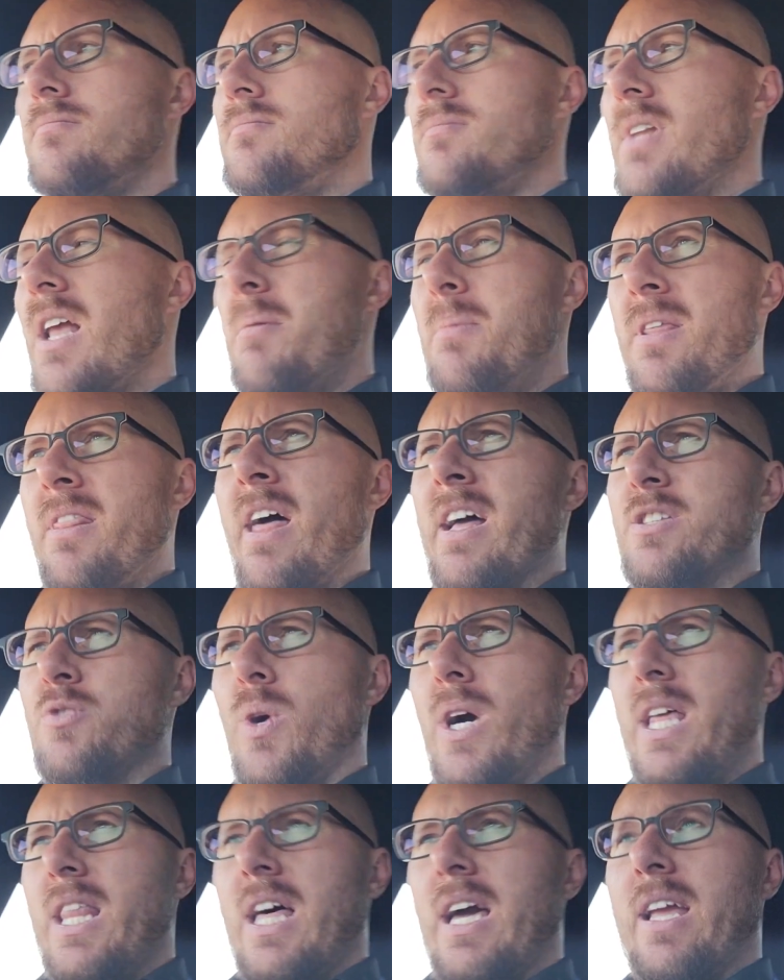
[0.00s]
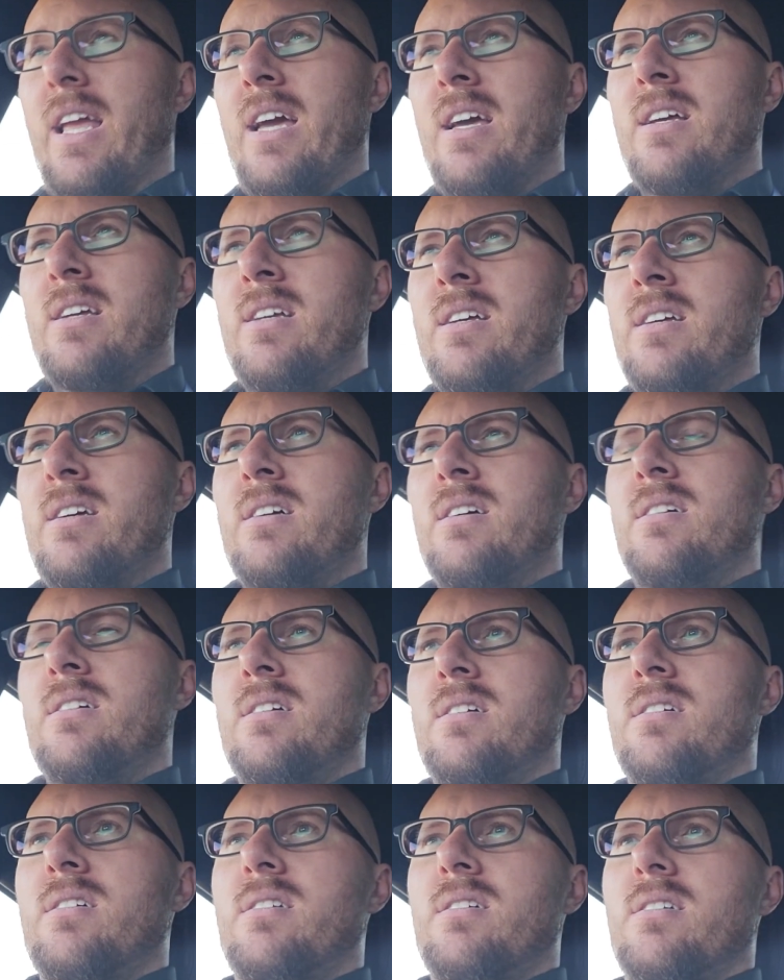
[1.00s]
I mean, that's why, like,
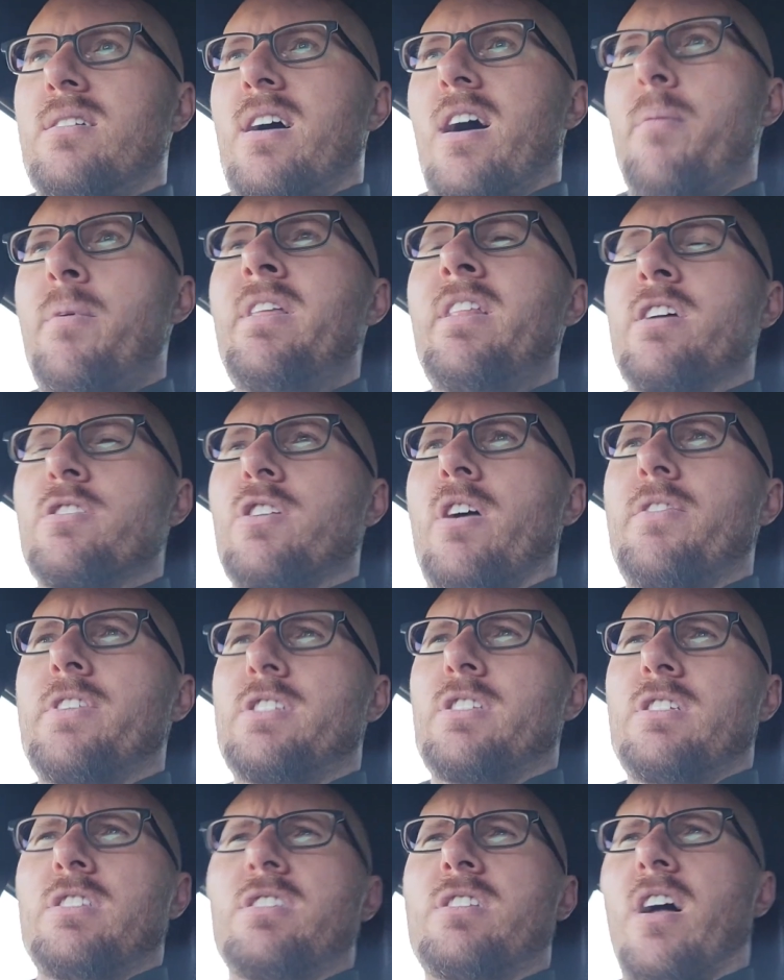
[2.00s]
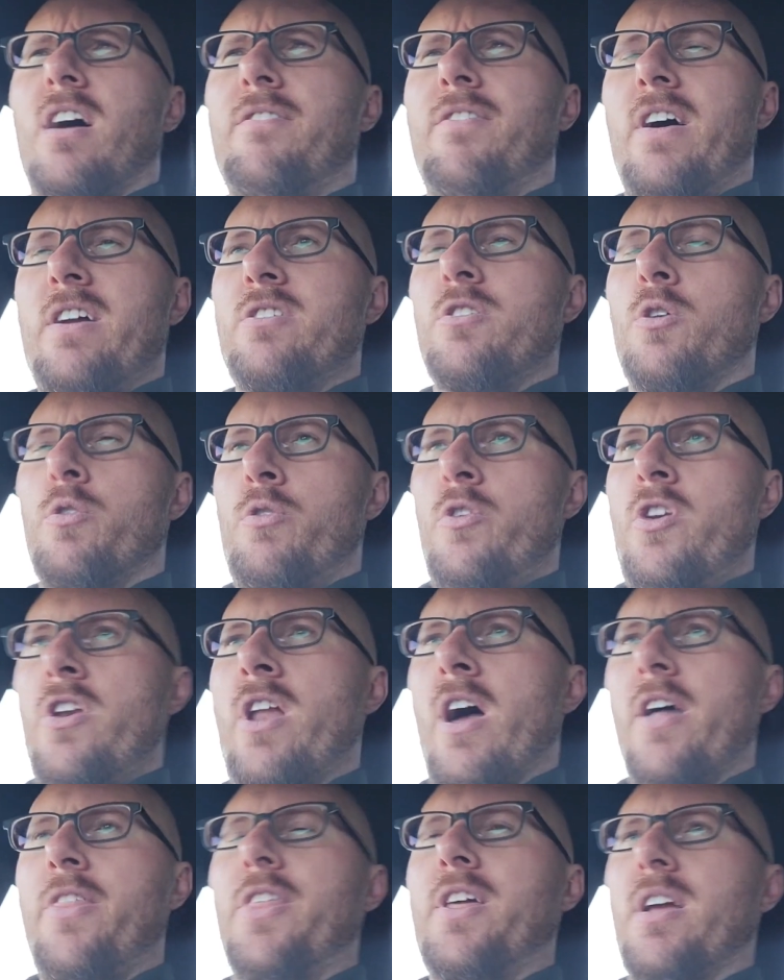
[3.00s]
I mean, there's obviously stuff I know
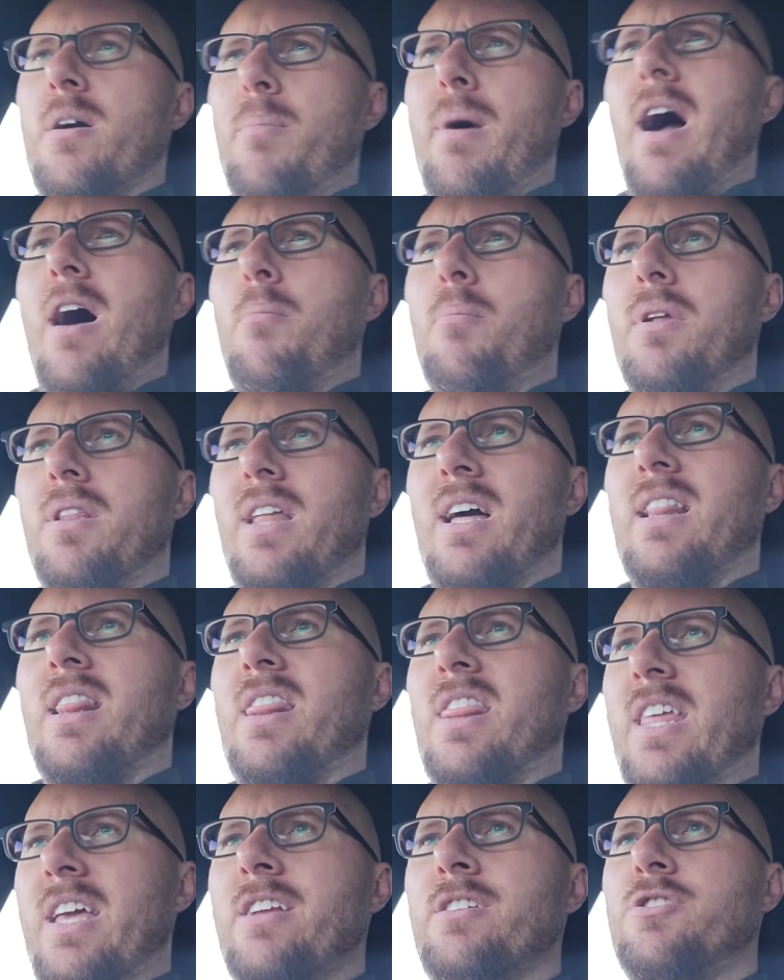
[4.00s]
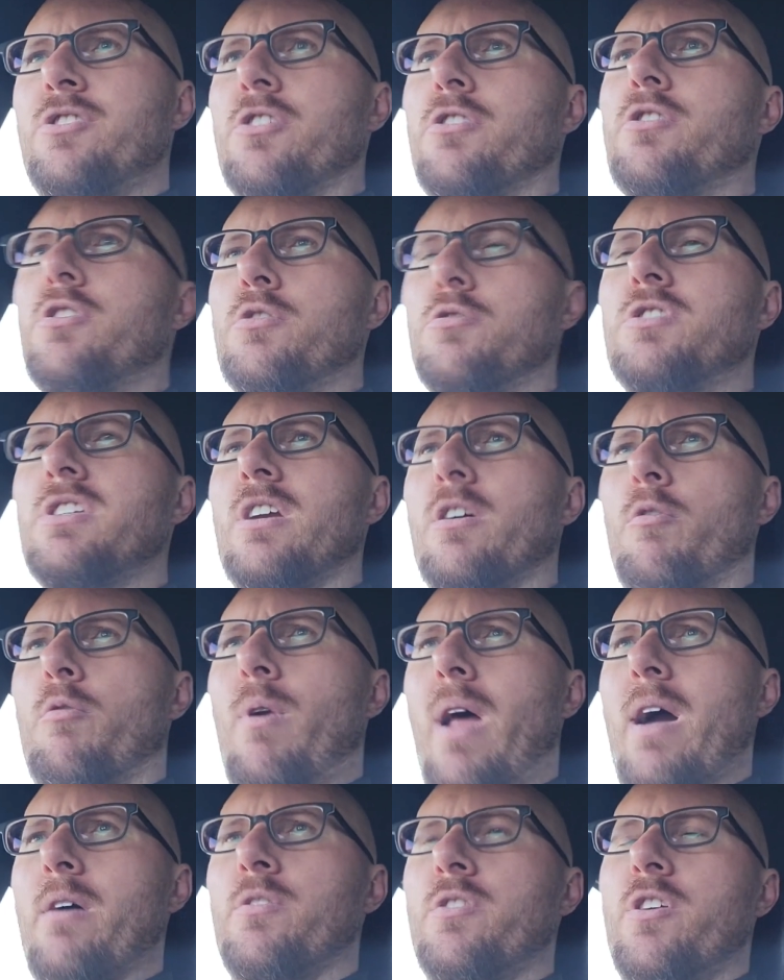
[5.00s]
nothing about, but like things you're using
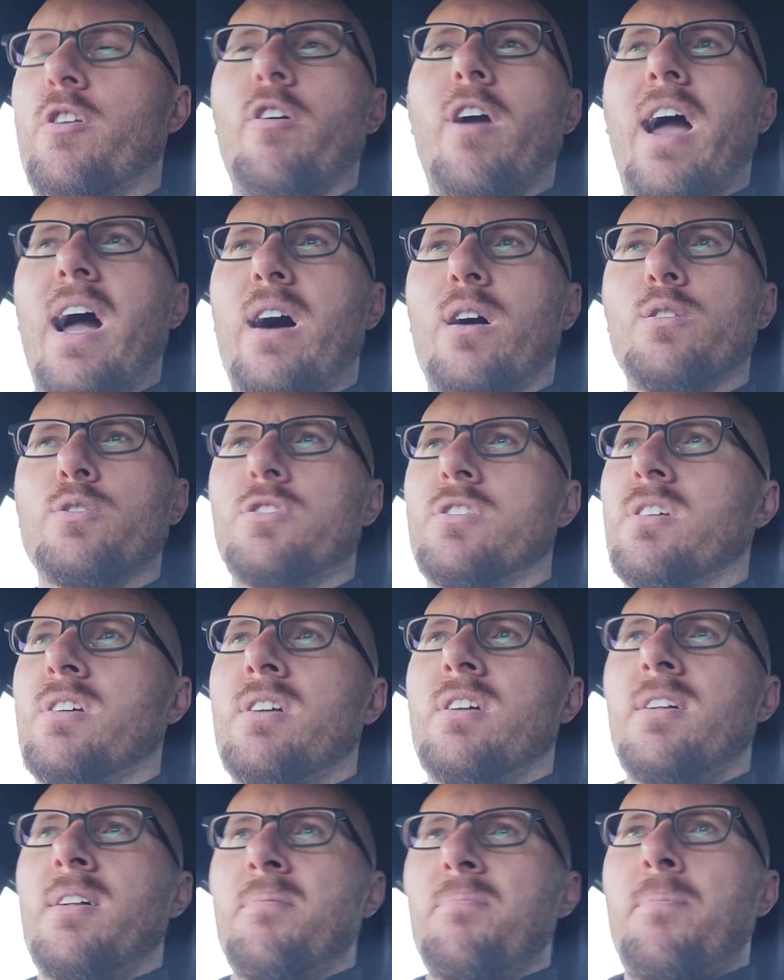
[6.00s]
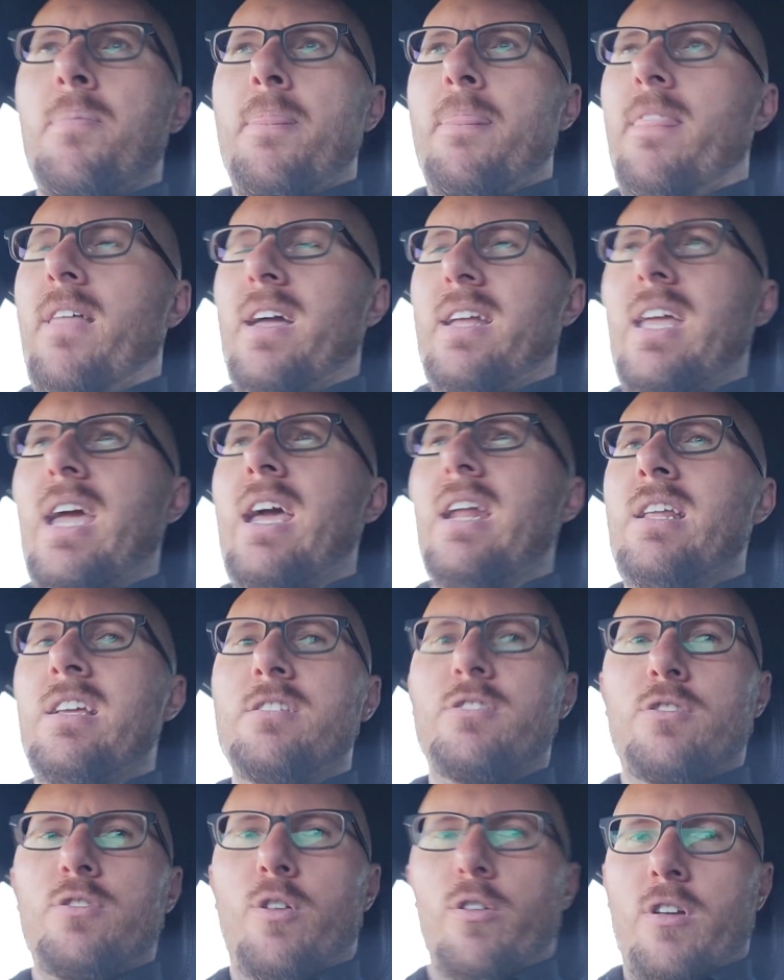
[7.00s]
around your house, like any
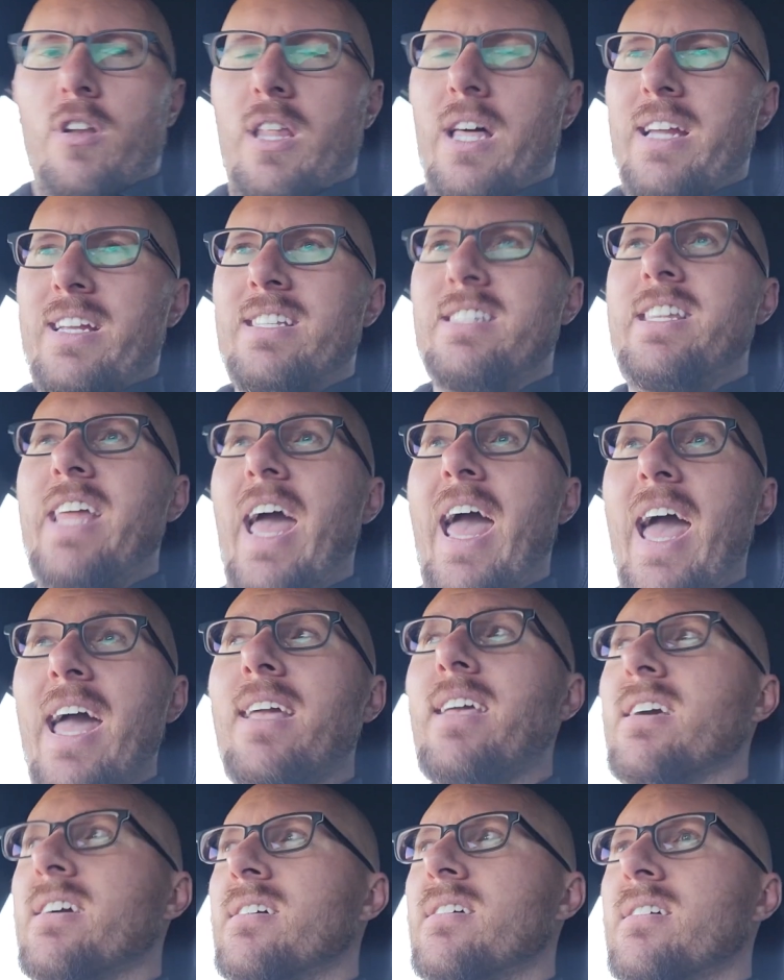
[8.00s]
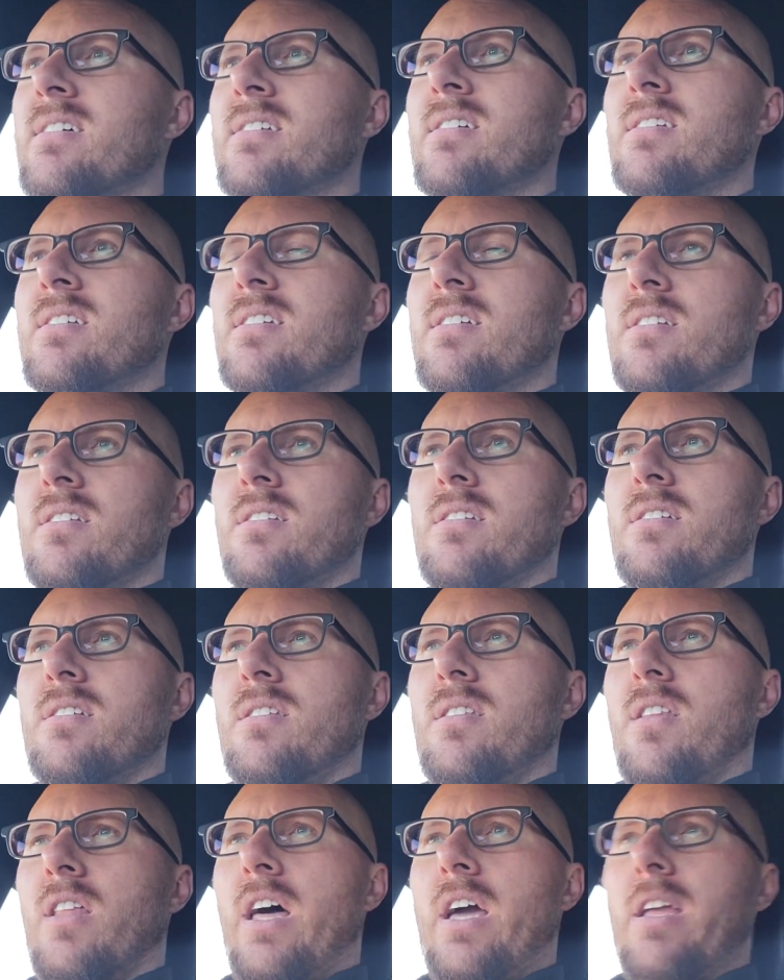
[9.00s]
sort of like tech,
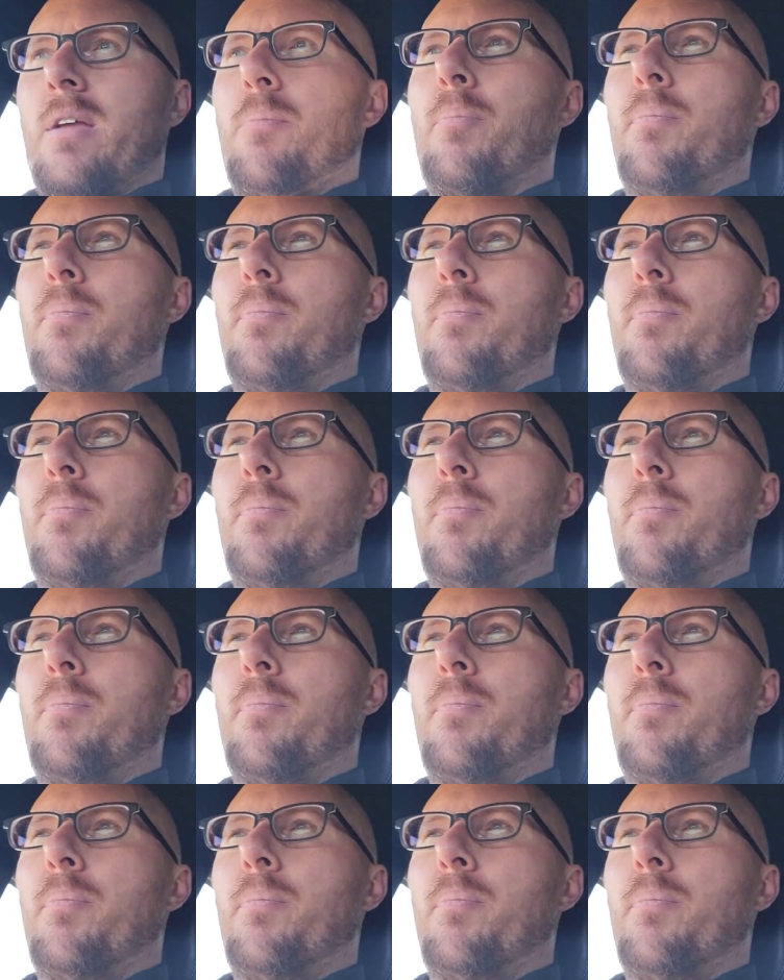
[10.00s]
like